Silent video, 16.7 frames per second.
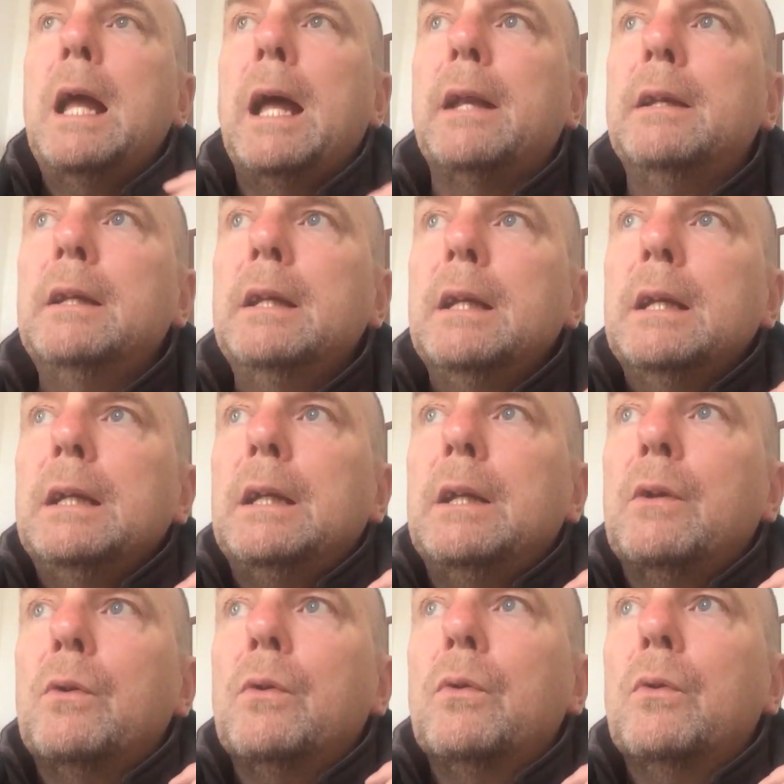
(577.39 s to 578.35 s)
And,
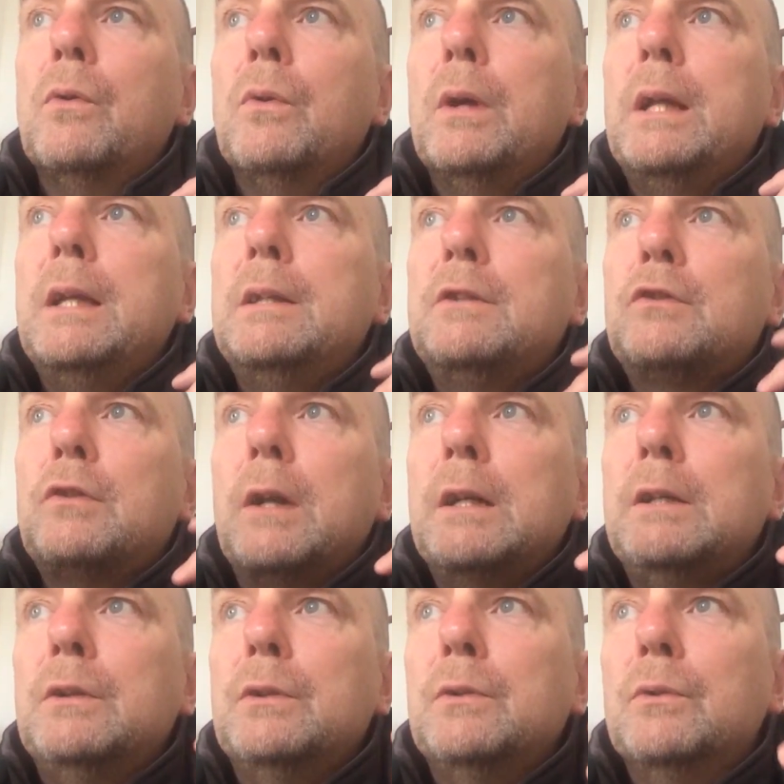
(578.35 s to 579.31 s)
you know, he's
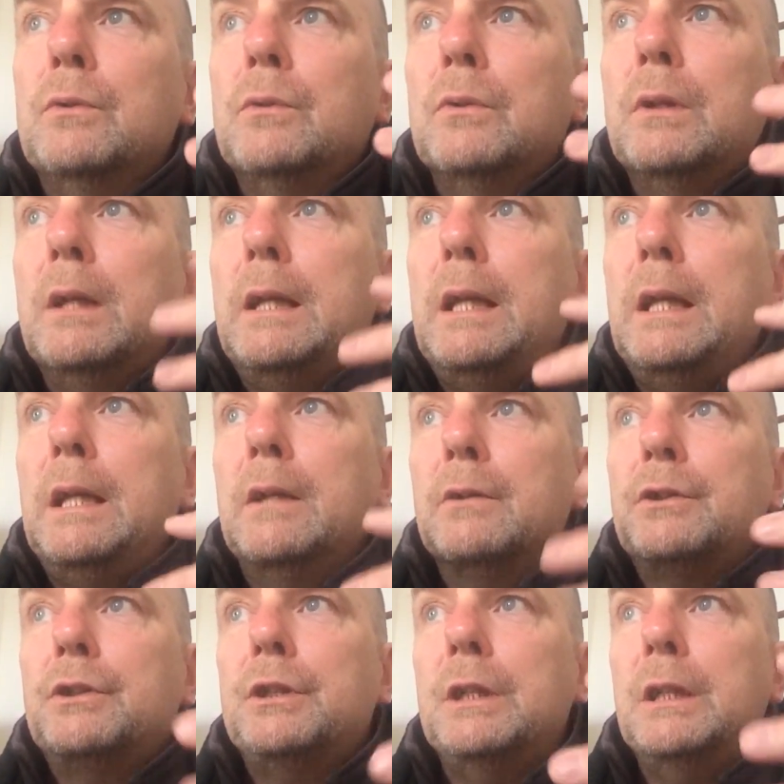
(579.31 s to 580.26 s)
trying to, he
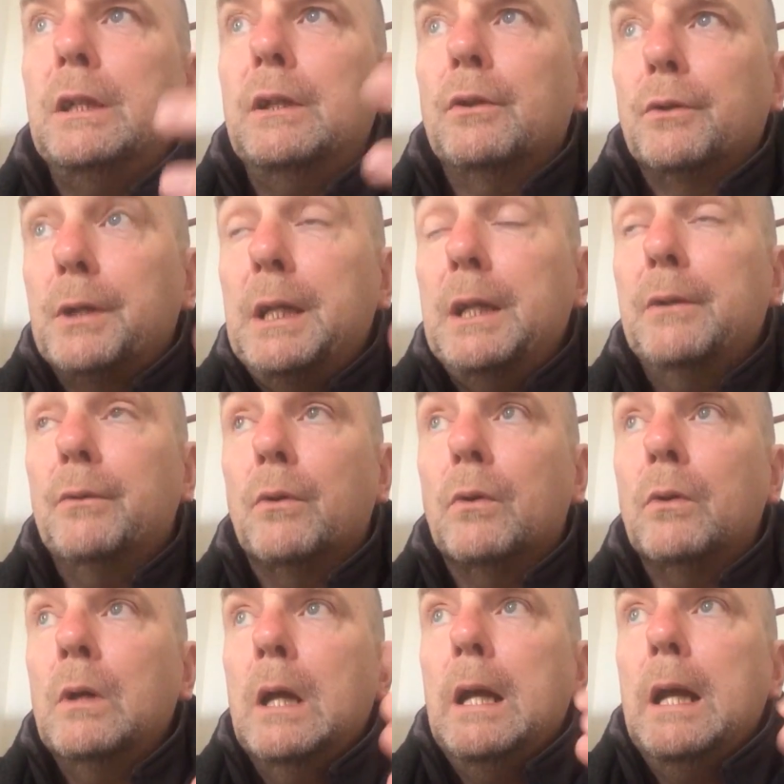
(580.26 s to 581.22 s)
or she or
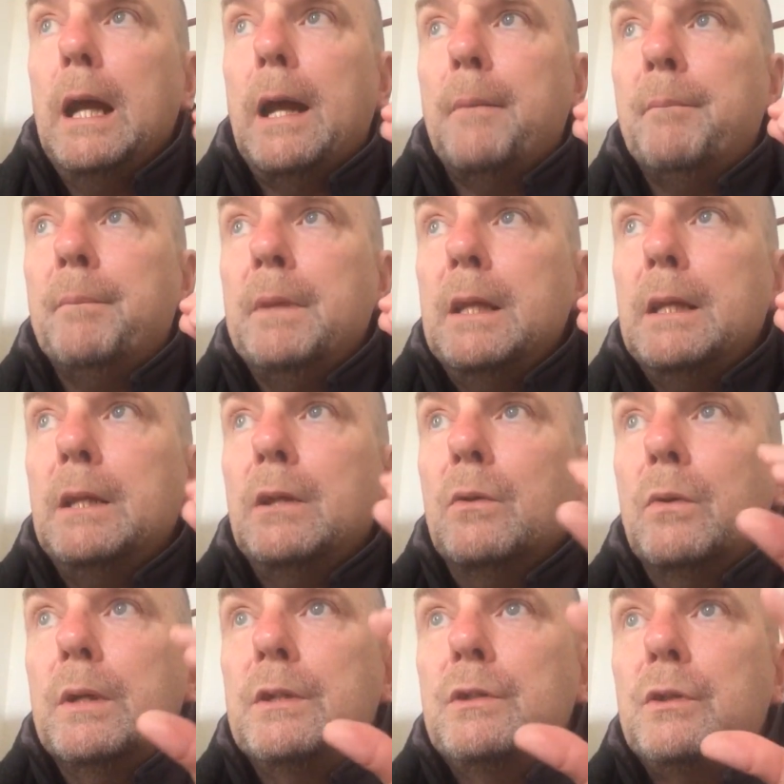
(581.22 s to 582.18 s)
hero, um, you
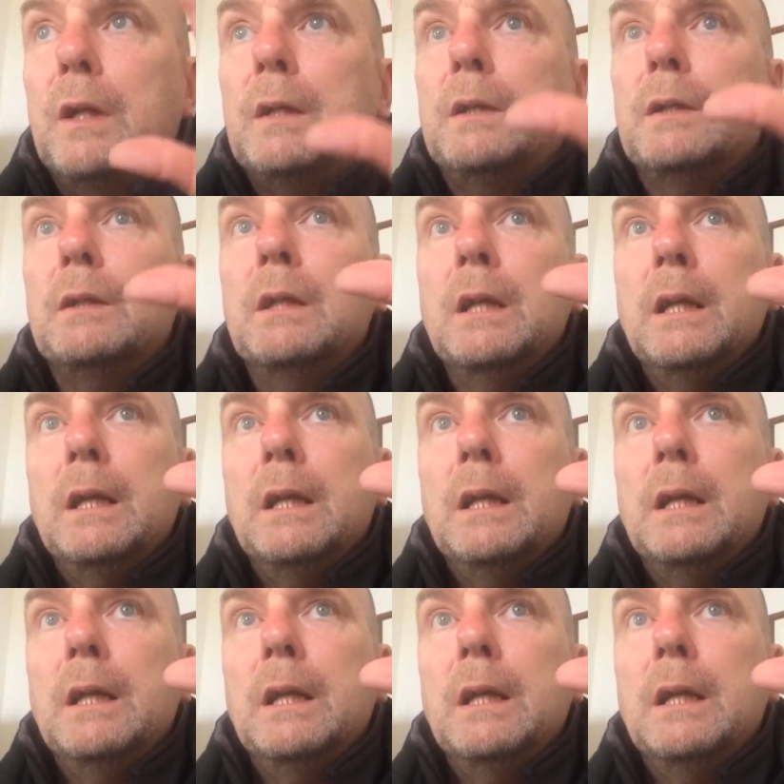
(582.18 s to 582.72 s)
know, he's trying to,